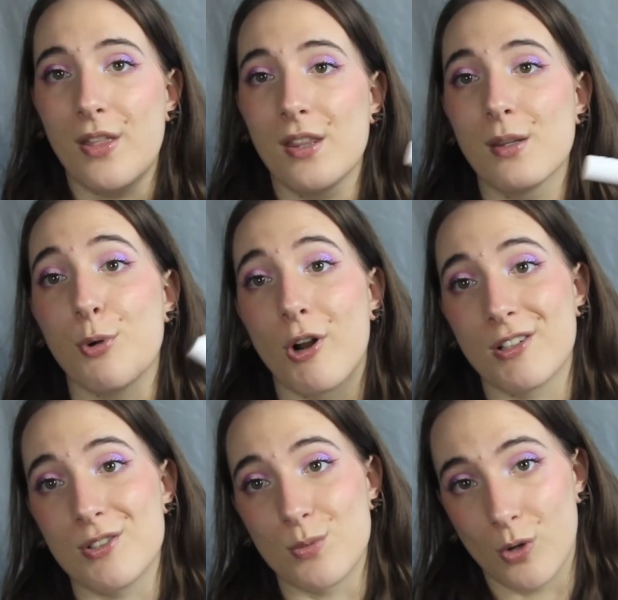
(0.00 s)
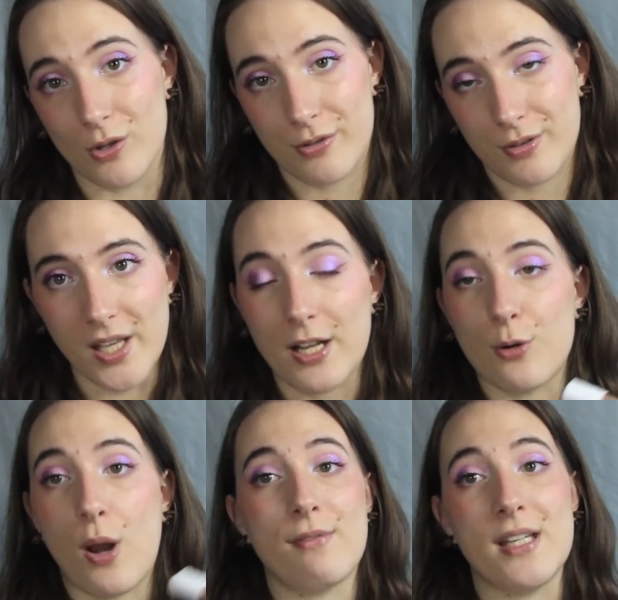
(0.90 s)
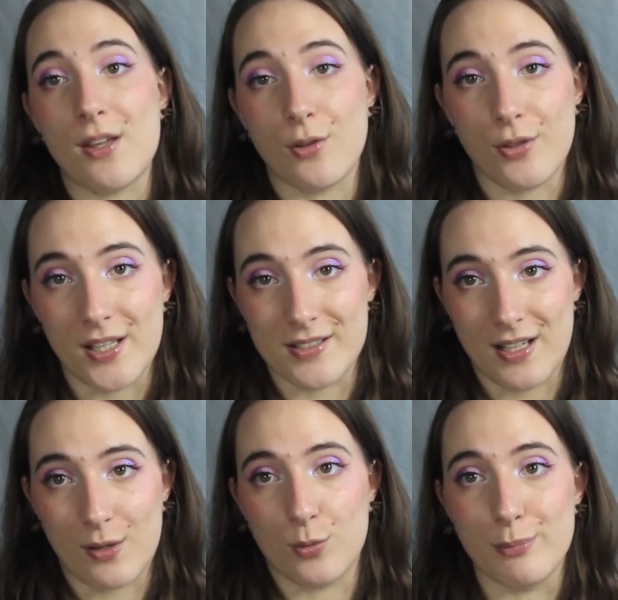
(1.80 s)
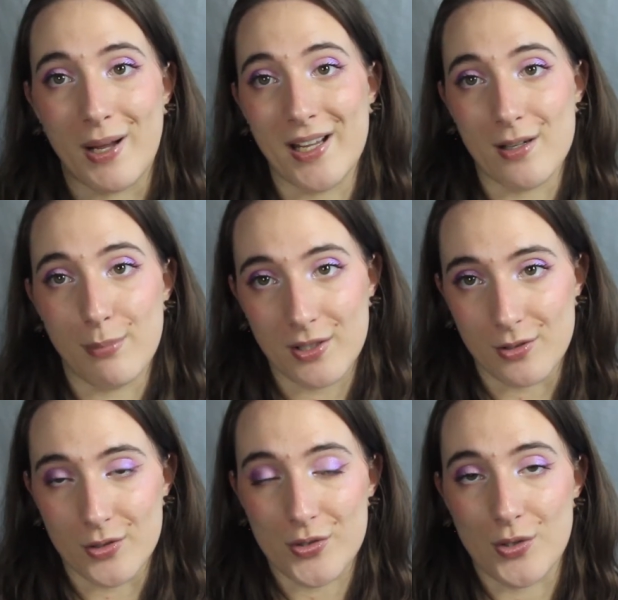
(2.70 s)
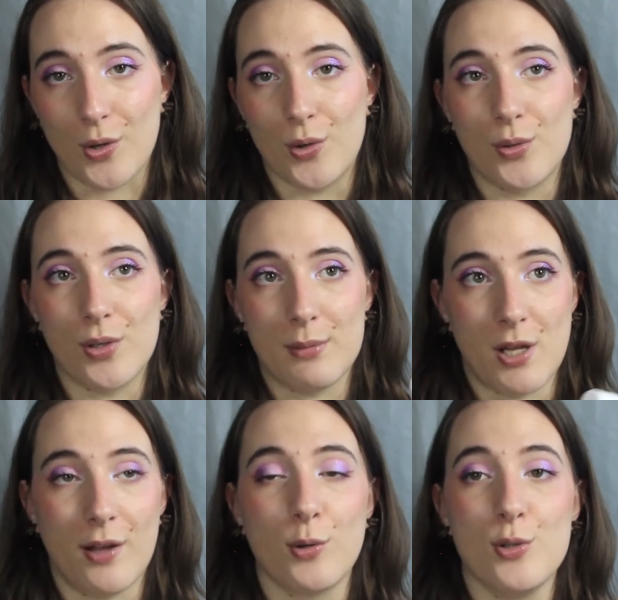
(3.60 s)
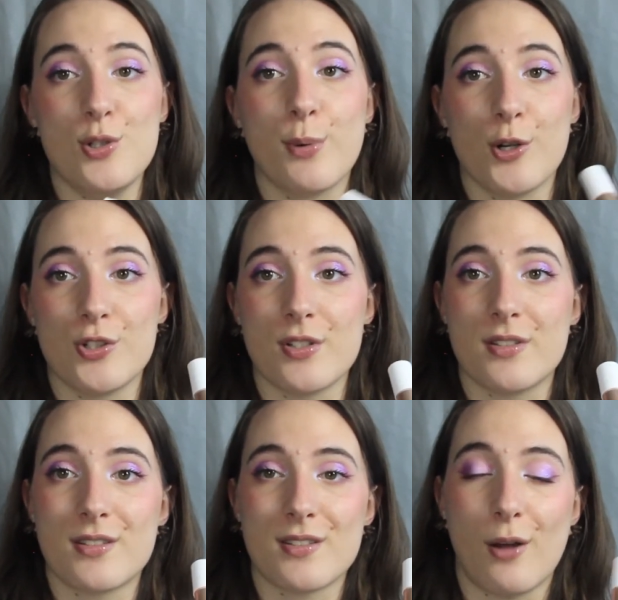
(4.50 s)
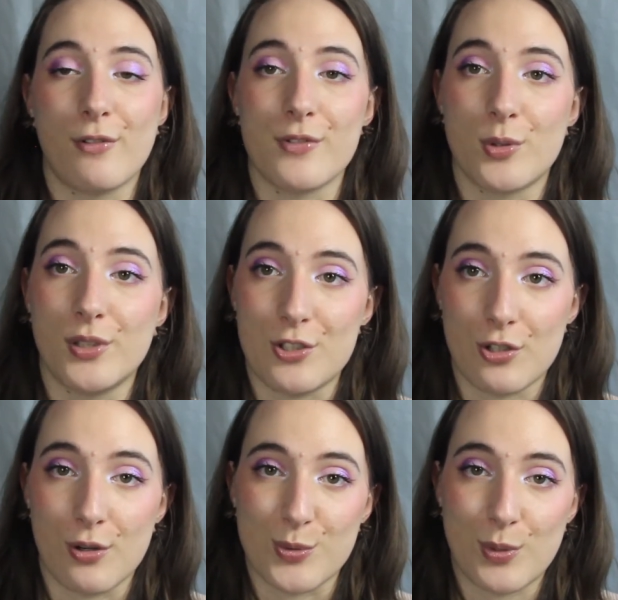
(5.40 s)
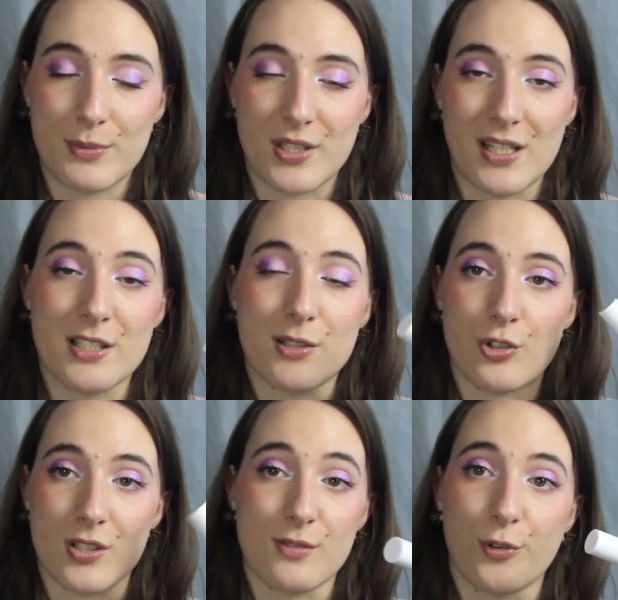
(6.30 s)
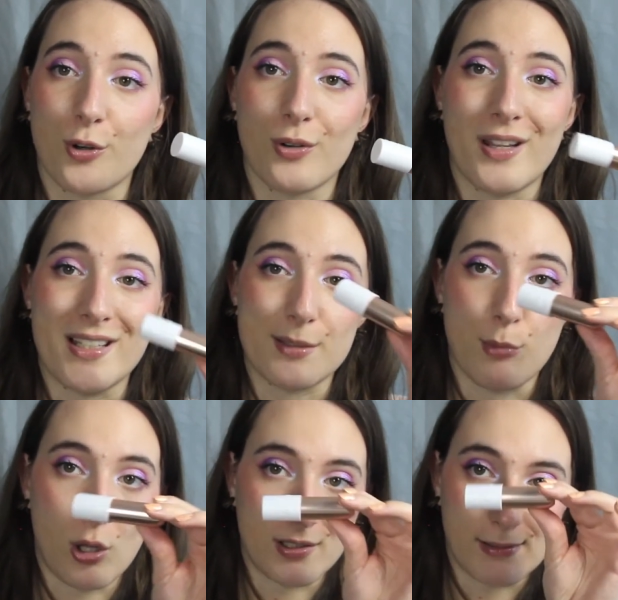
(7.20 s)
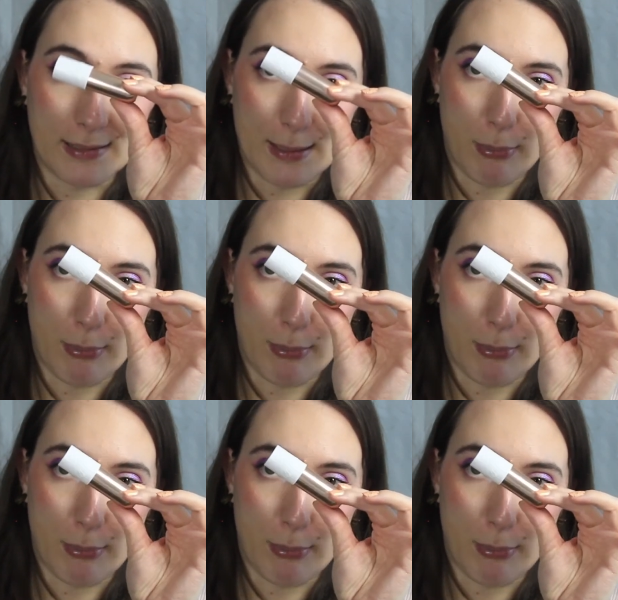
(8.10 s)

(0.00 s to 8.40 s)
than the product is worth. And I don't have any other things that I would buy in a bundle, so I'm not going to purchase off of Seoul de Janeiro's website just for a small lip